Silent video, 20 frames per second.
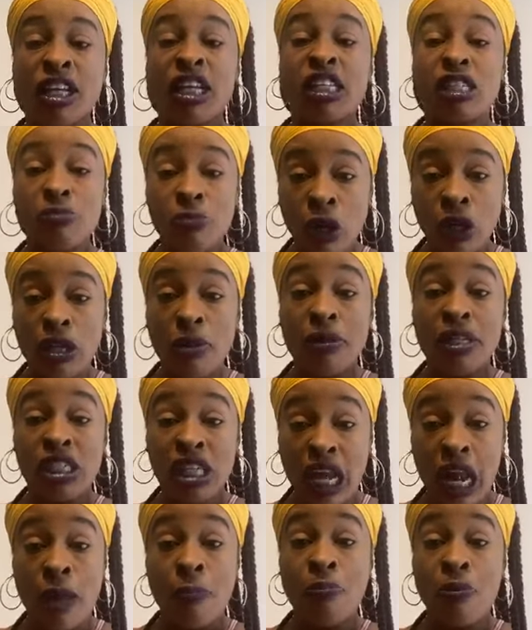You can smoke them
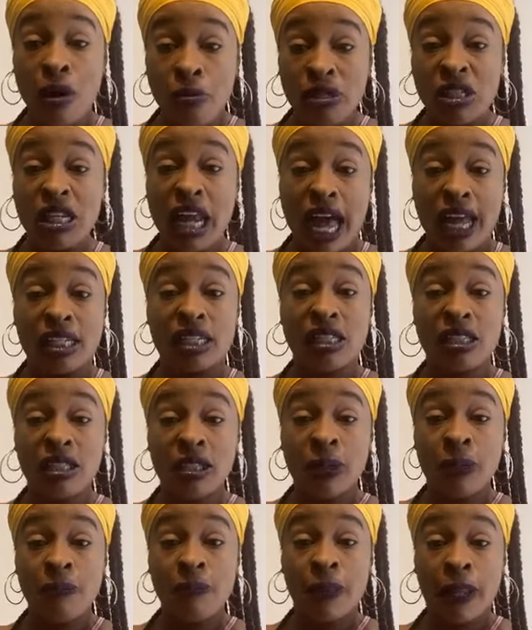in jail. I promise you that.
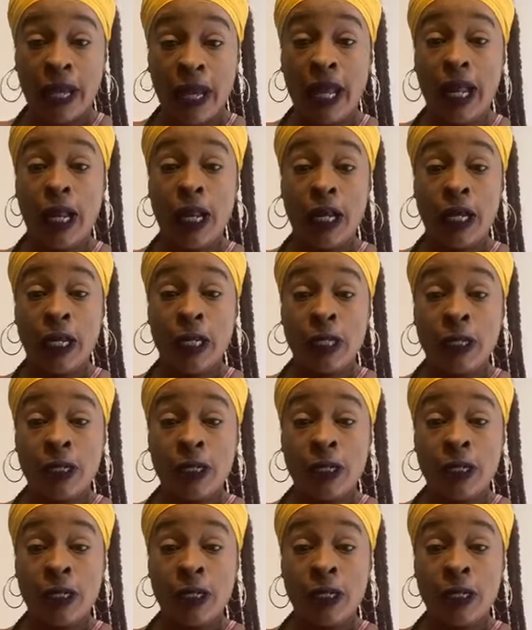Huh?